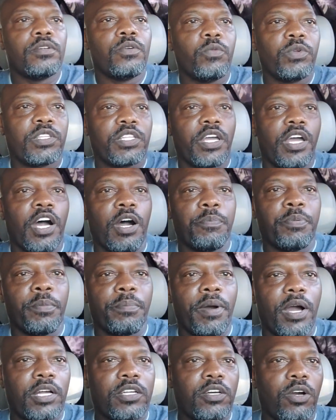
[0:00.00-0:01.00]
with the help of
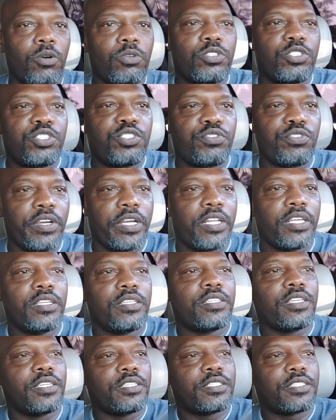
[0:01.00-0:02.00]
my coach Trini,
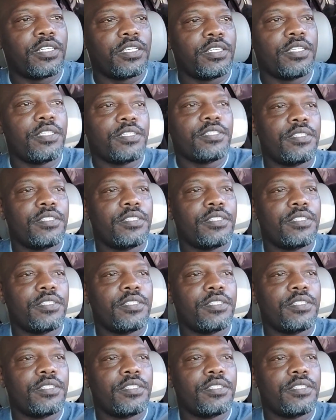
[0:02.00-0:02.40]
DC.